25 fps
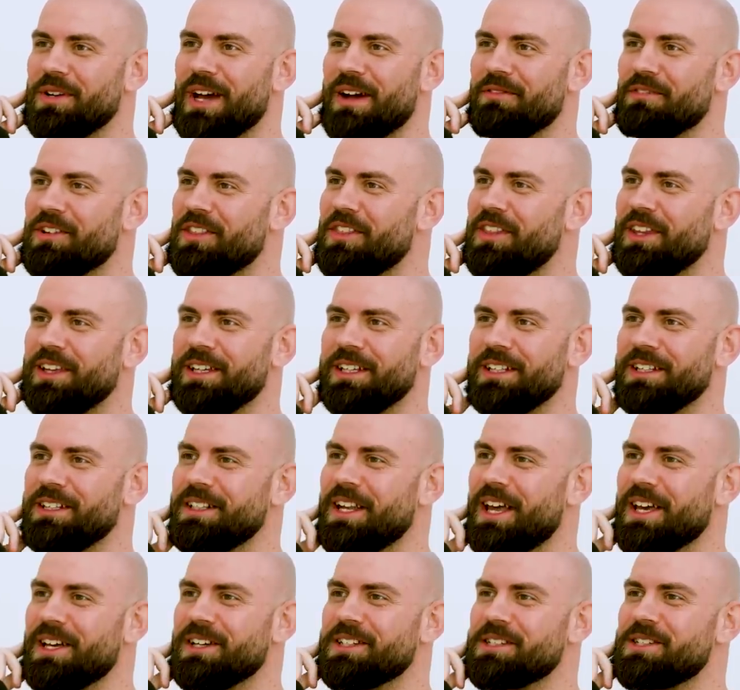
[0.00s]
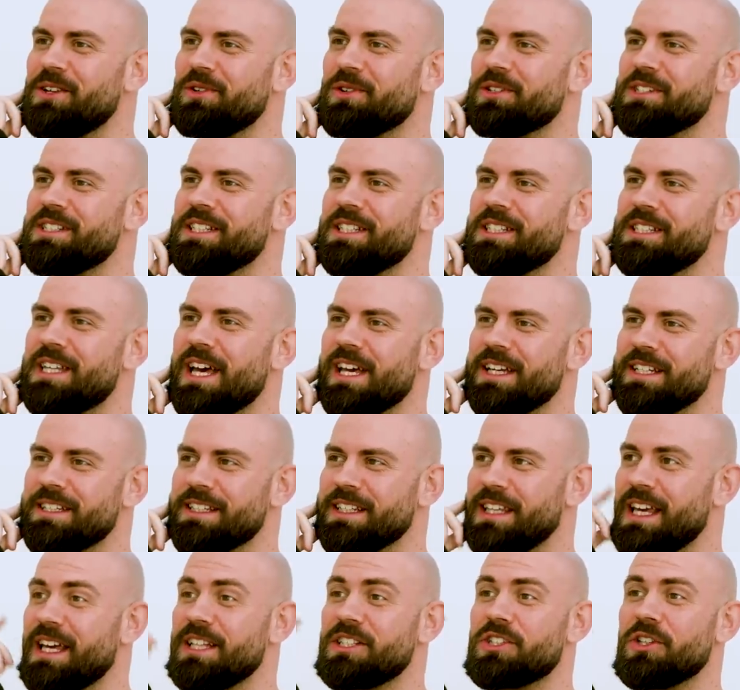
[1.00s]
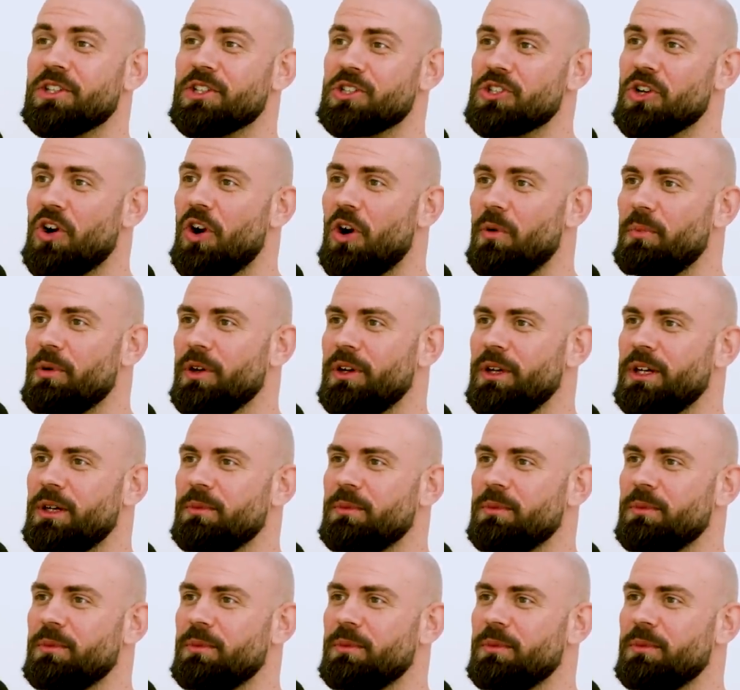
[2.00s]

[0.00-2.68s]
everything, like, as long as it takes to get to the top.